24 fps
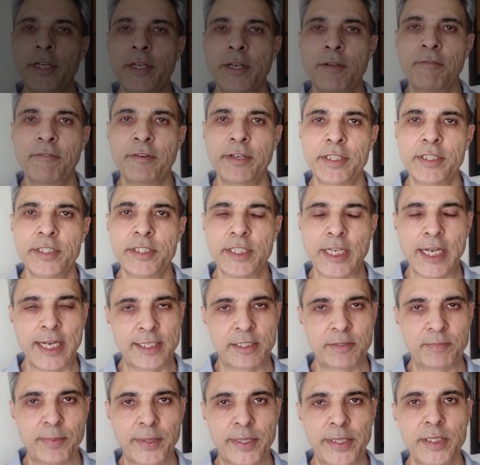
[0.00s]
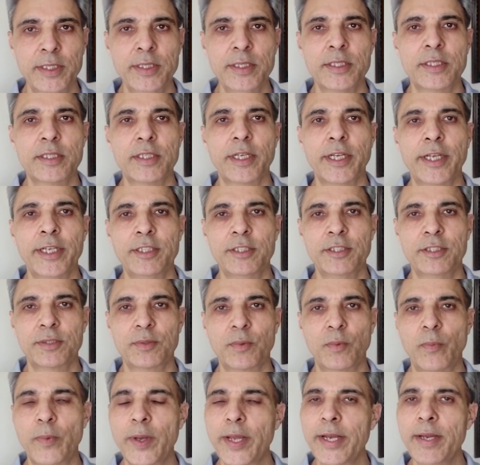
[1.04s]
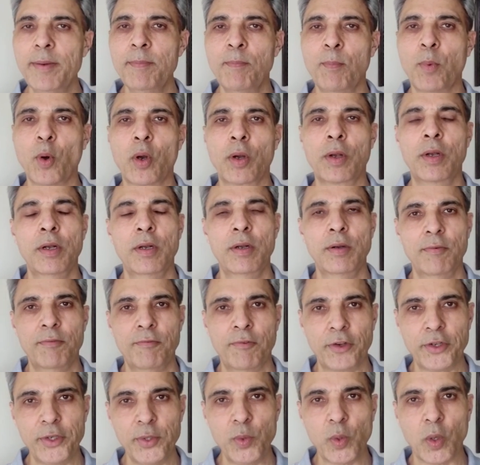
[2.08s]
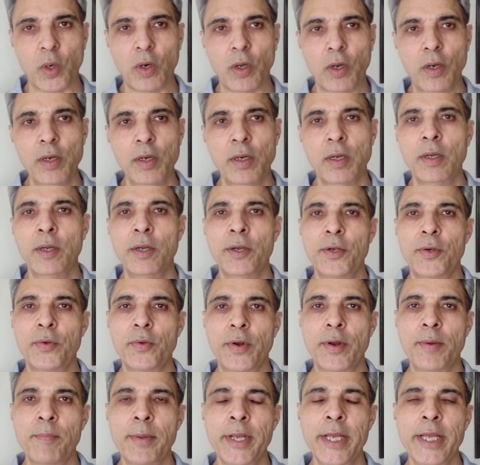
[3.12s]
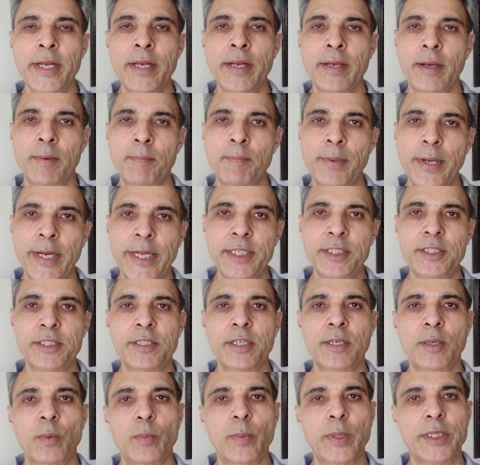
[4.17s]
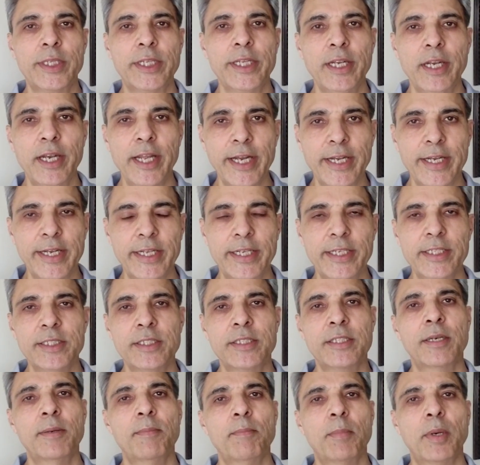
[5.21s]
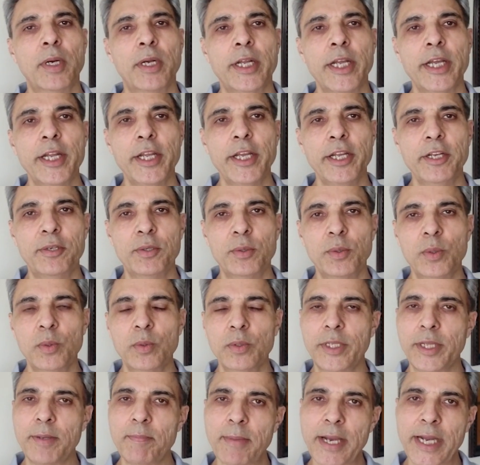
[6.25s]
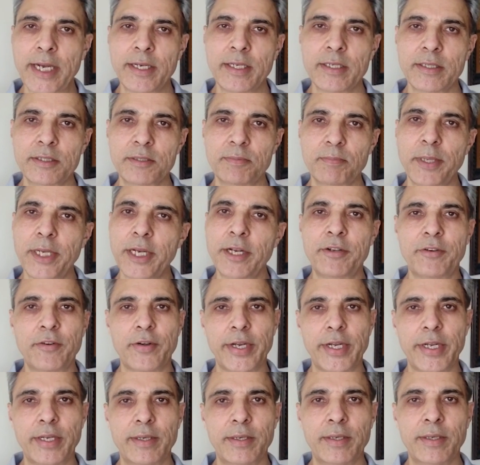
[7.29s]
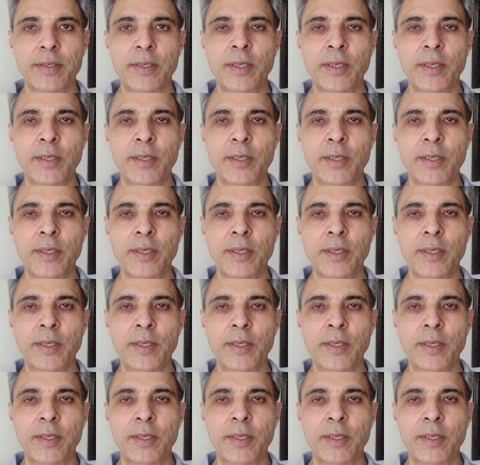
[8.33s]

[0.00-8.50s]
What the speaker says: Dear defense aspirants, it's very important for you all to remain abreast with the latest pertaining to the matters military.